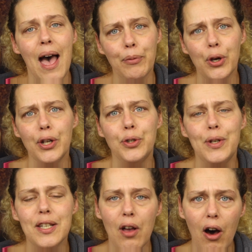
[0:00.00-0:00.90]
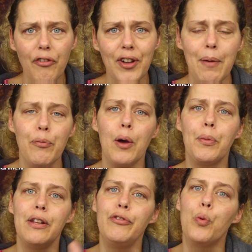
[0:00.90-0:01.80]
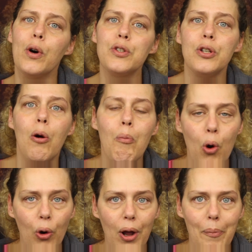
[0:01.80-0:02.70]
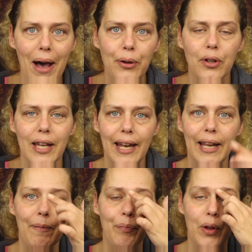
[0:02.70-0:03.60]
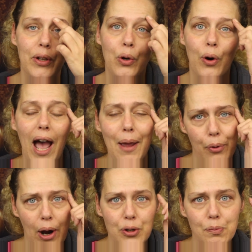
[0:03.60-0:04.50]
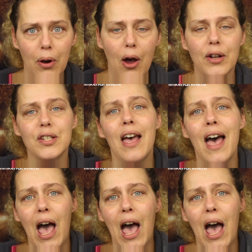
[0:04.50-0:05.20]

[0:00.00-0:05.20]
I'm going to do this off camera, but if you want to know more about getting your eyebrows blocked,